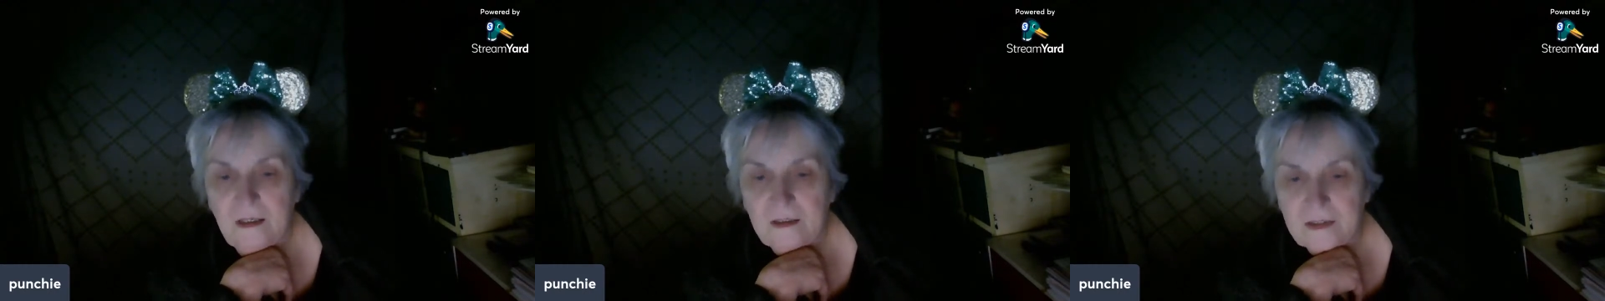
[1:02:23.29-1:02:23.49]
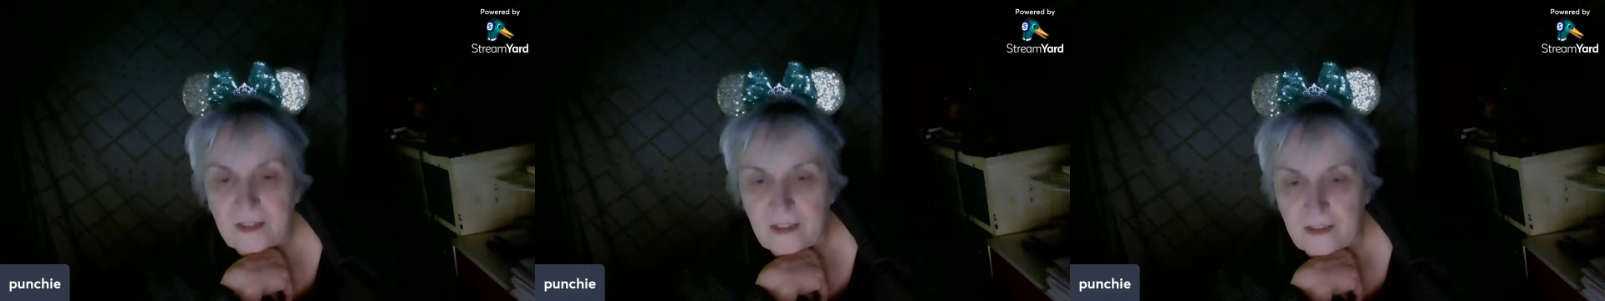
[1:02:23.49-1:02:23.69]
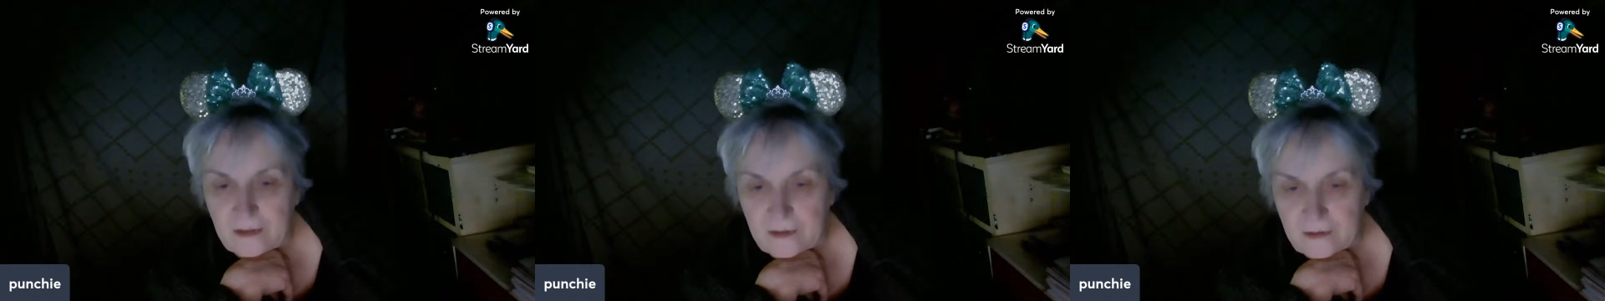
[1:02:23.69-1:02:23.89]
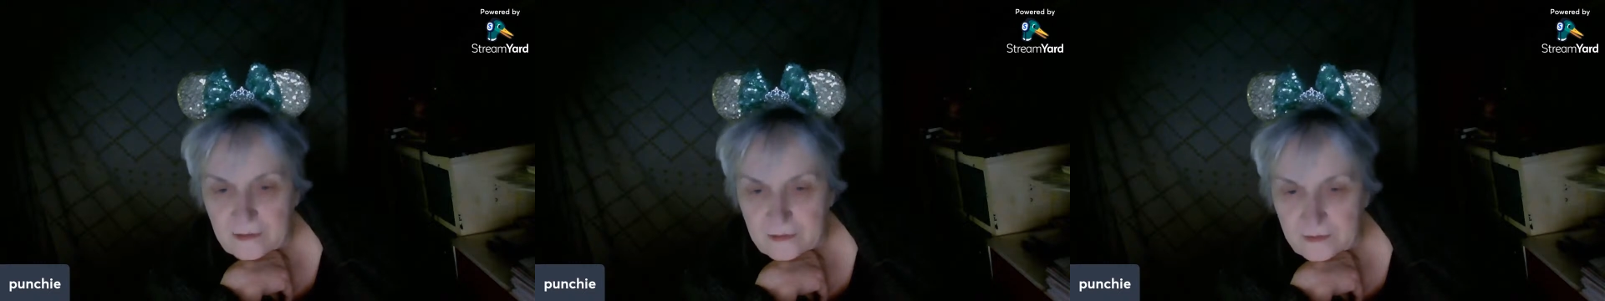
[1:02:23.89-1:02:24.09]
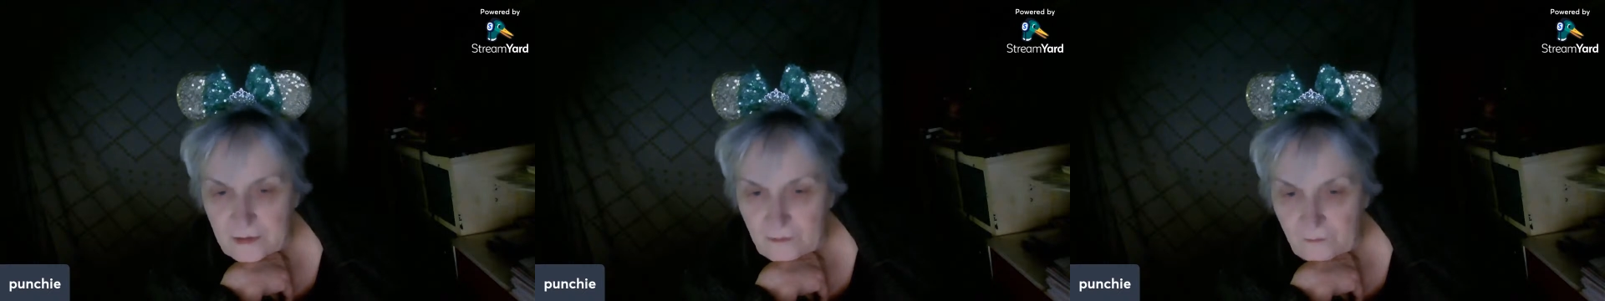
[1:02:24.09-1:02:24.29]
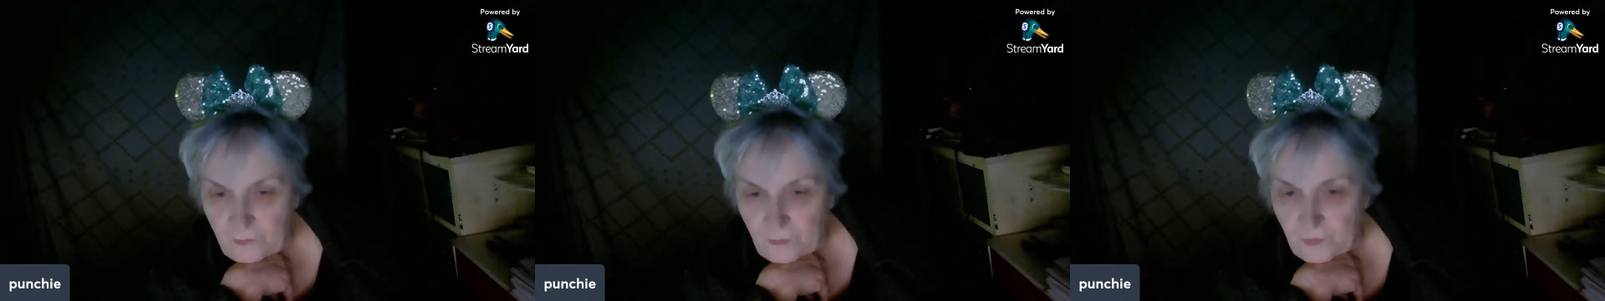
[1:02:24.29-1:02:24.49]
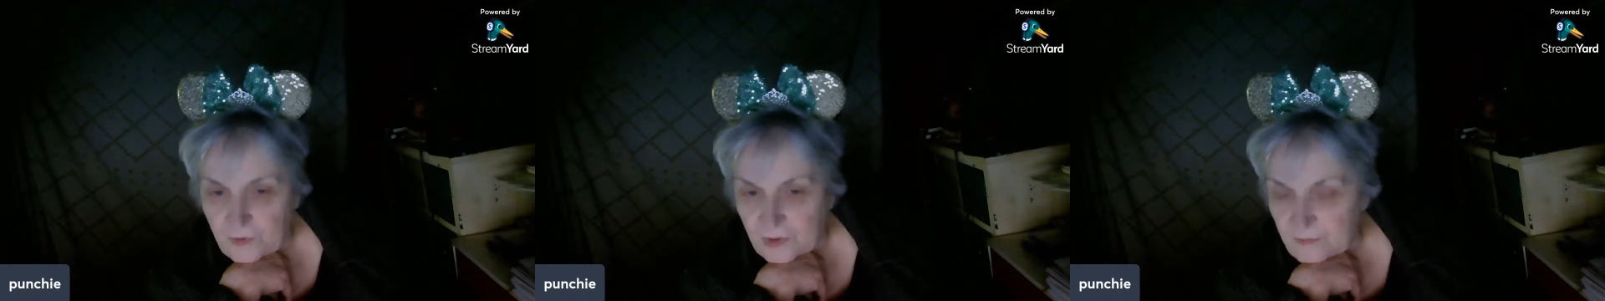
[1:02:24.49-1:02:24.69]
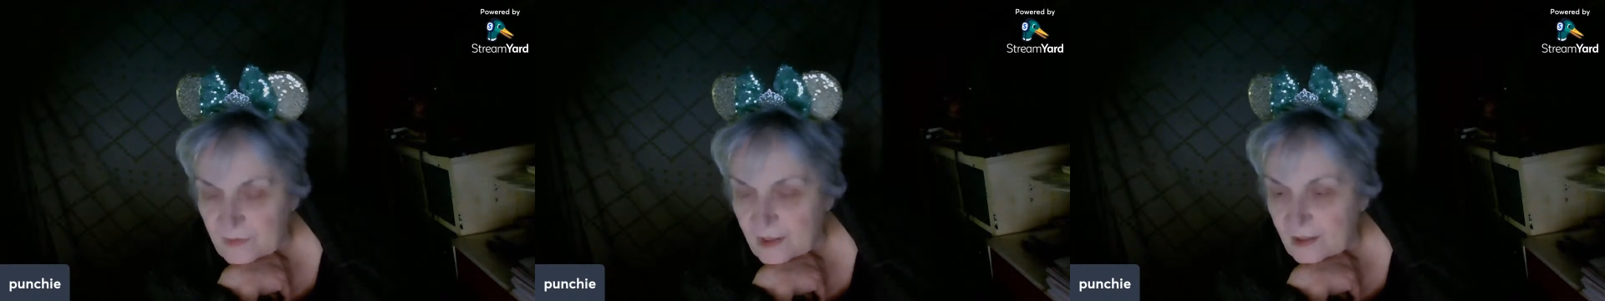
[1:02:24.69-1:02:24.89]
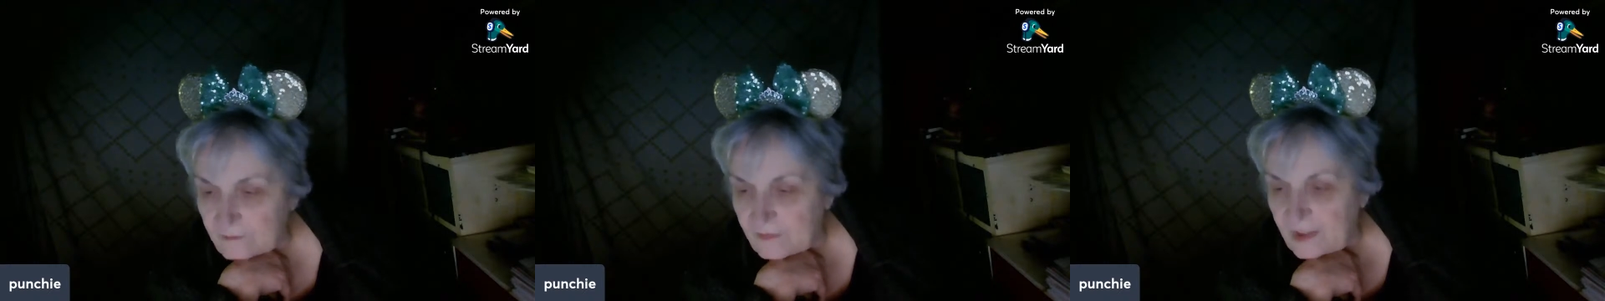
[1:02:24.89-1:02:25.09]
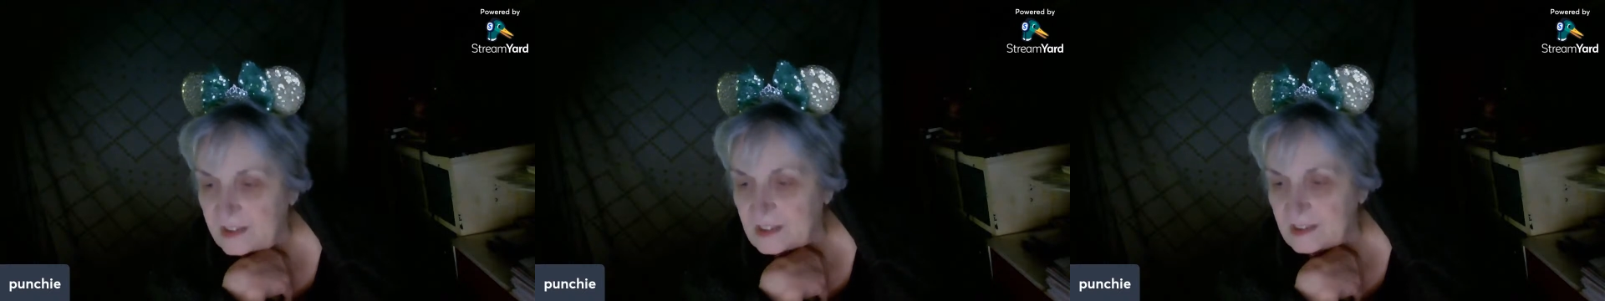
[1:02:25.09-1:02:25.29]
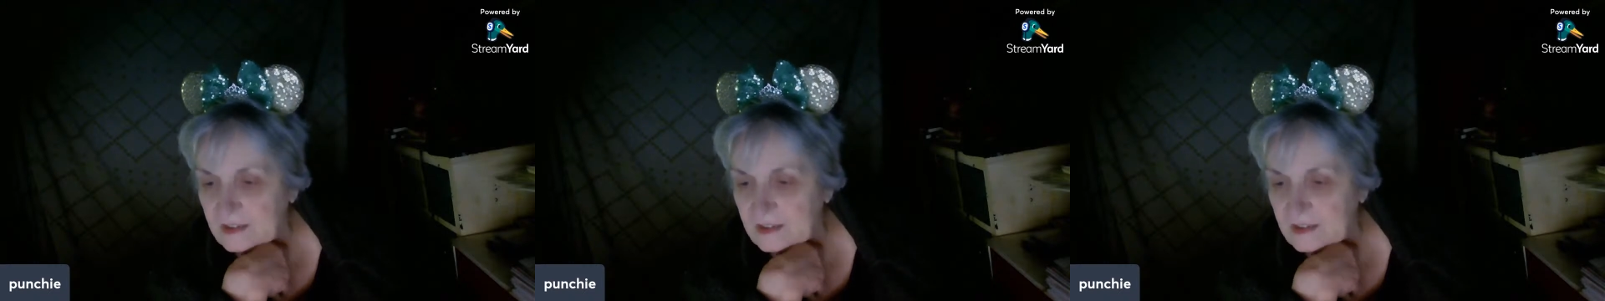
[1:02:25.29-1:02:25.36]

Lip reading: cared more about money